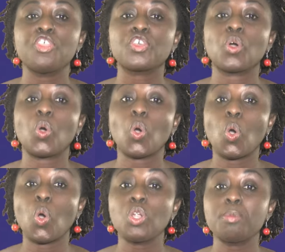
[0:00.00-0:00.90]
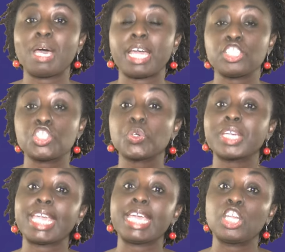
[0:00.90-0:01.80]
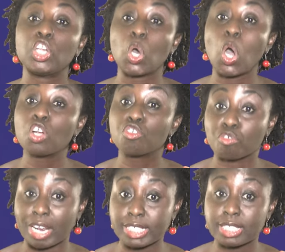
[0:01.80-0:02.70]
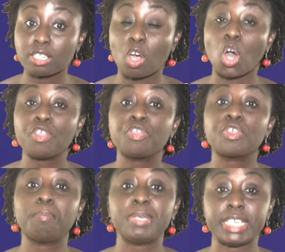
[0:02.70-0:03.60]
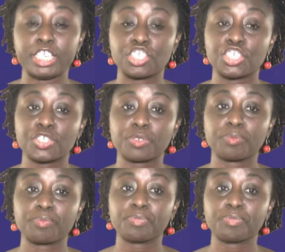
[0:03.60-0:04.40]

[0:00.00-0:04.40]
The old man took a long rest on the beach.